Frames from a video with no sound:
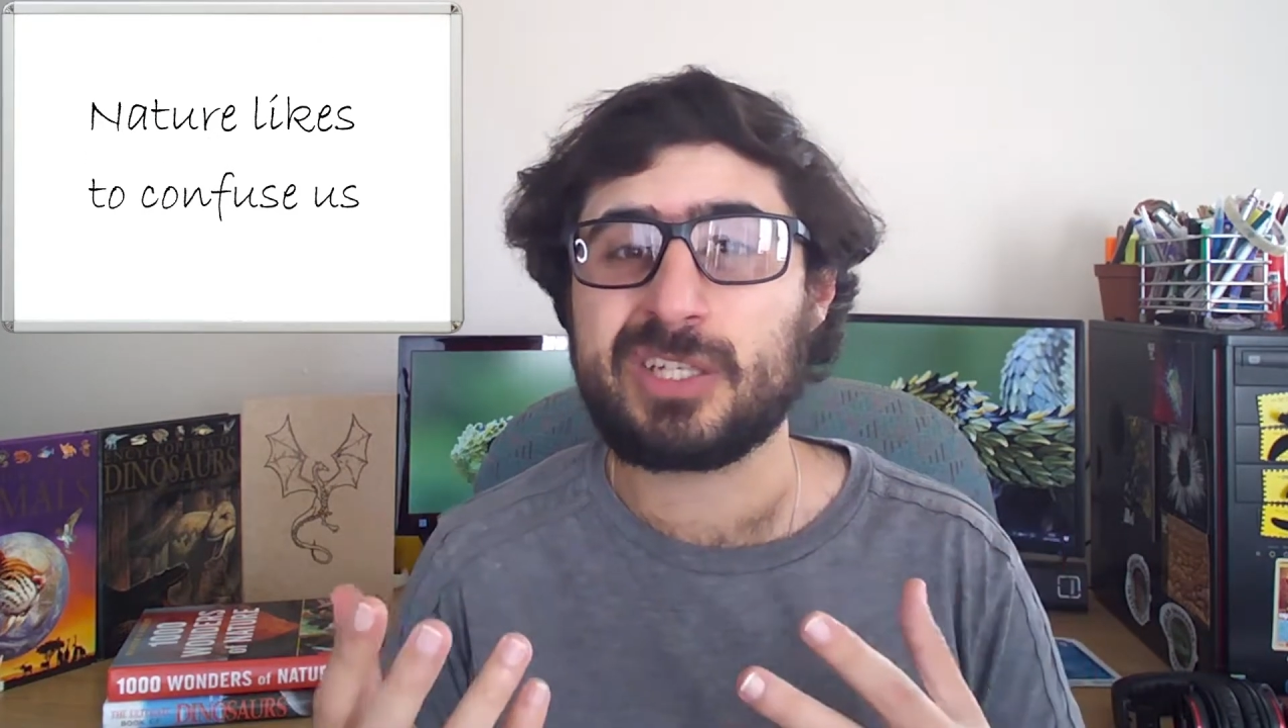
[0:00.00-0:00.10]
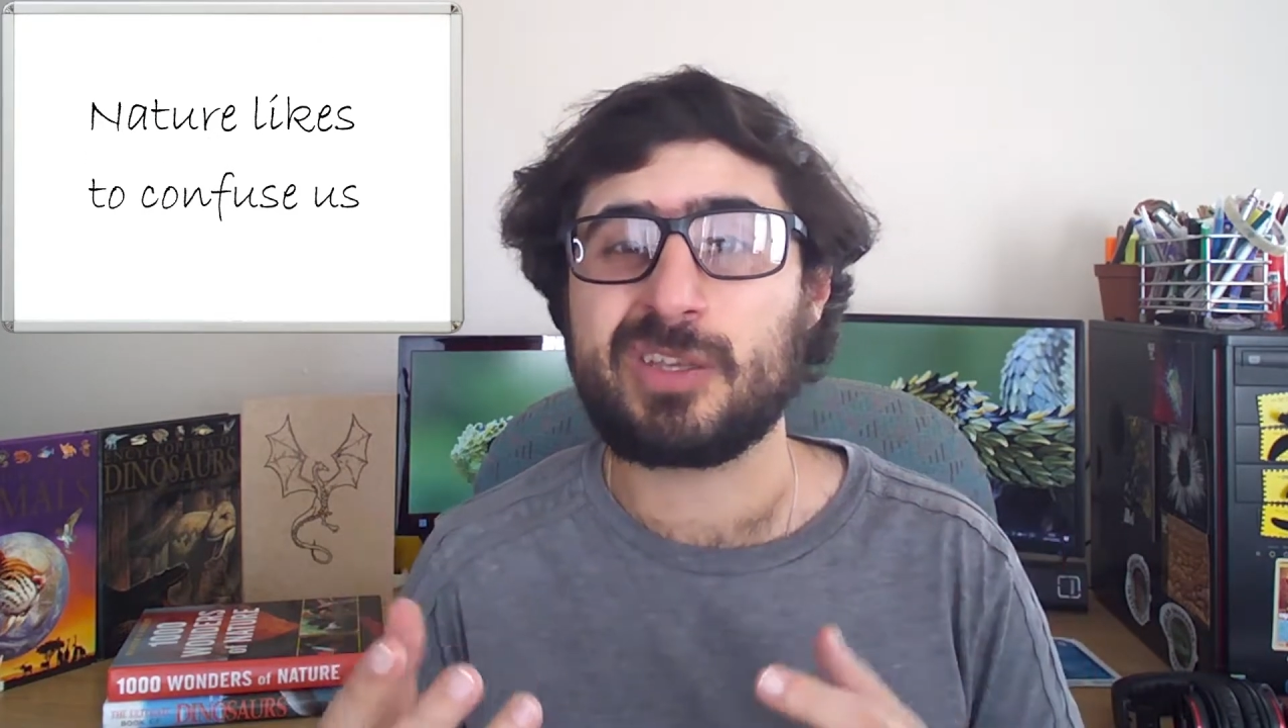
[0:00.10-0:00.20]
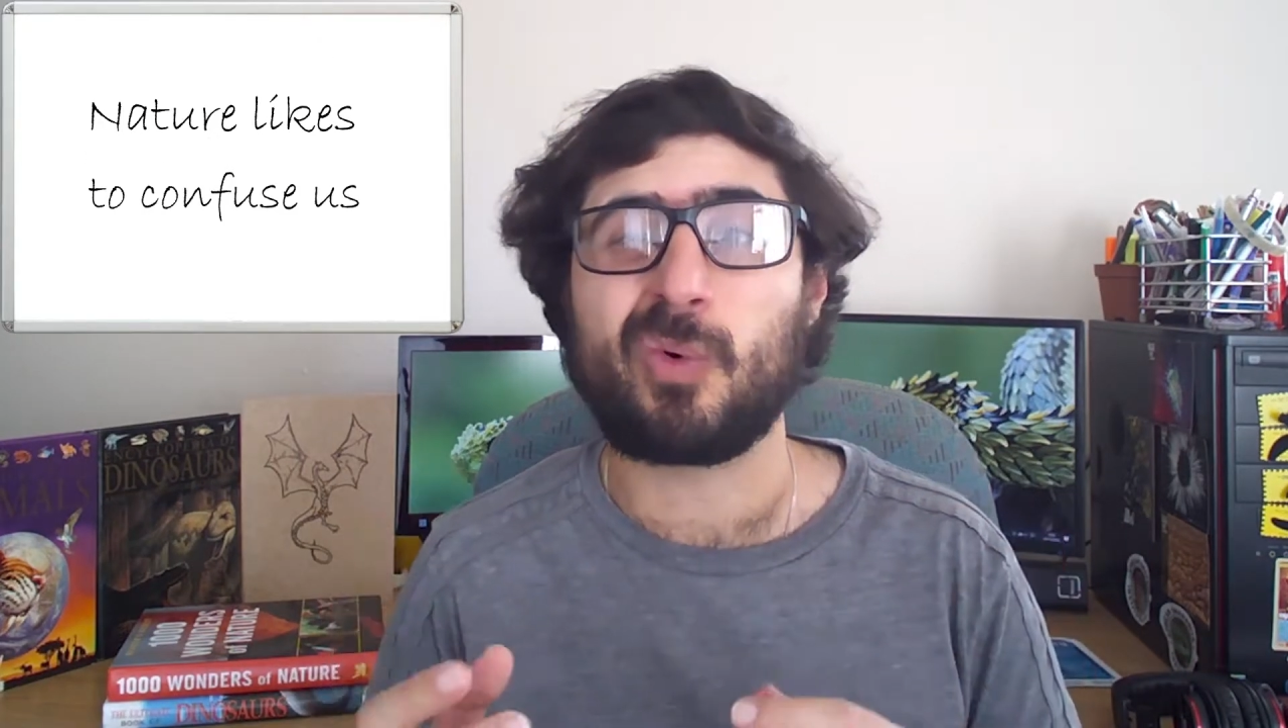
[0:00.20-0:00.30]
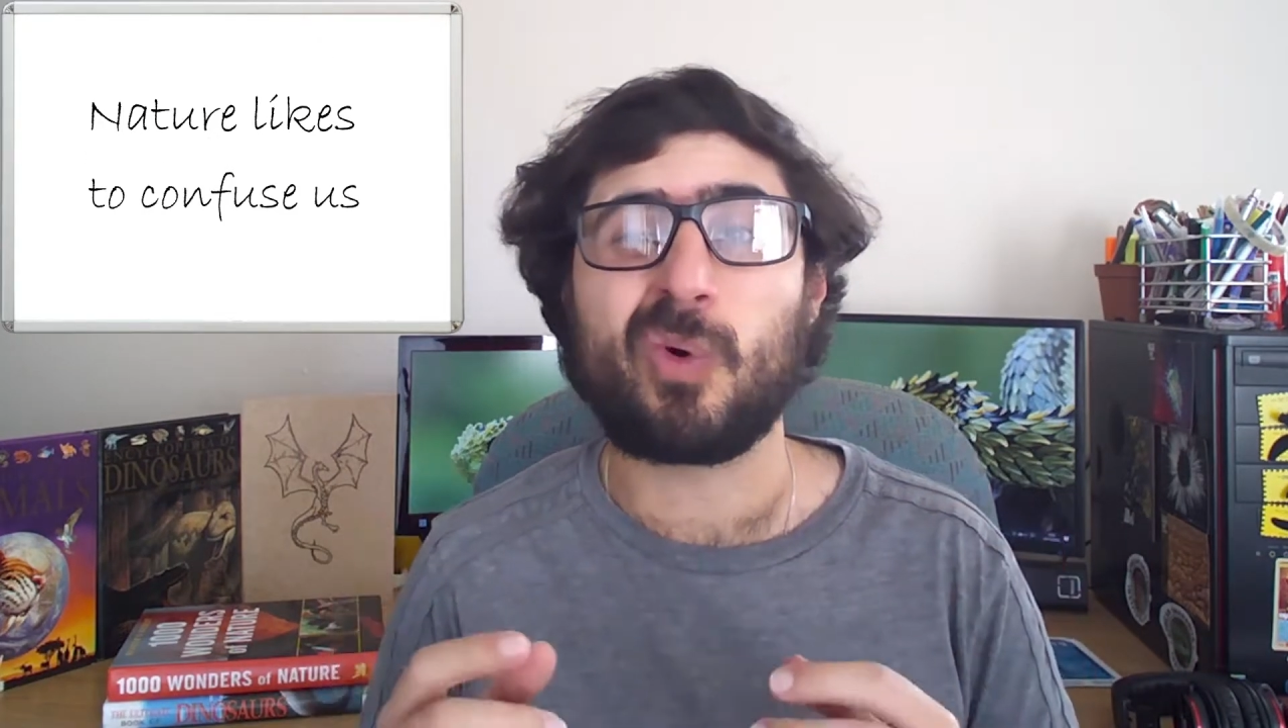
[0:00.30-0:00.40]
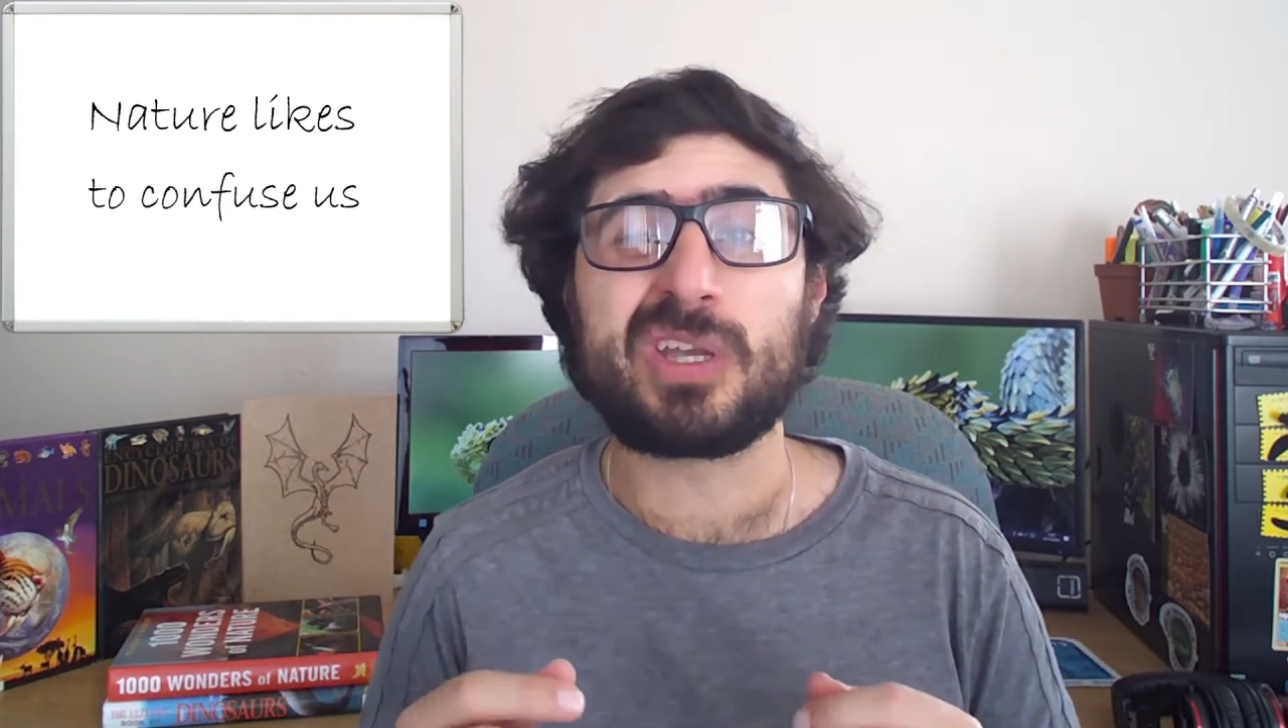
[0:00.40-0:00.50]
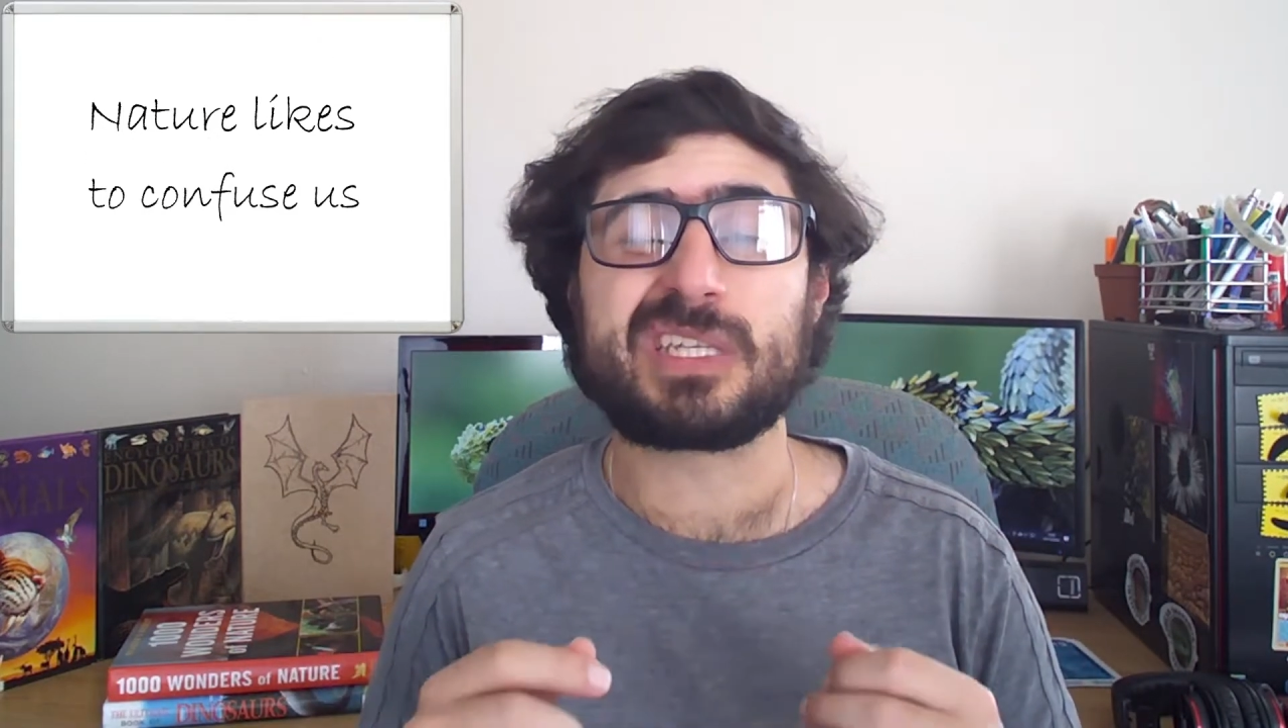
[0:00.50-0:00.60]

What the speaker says: there are always